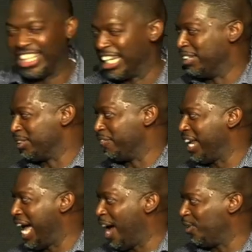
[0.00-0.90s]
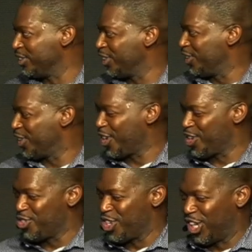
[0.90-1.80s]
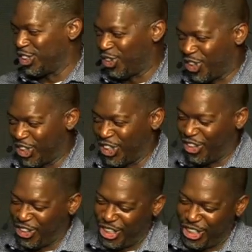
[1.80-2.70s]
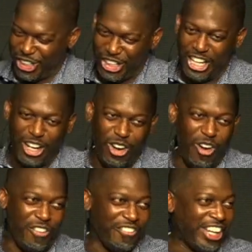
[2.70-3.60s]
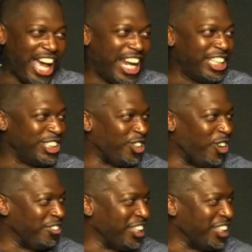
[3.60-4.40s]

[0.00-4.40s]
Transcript: get them some flowers. Oh, girl, you did so good. Oh, yeah, go, go over here out this door over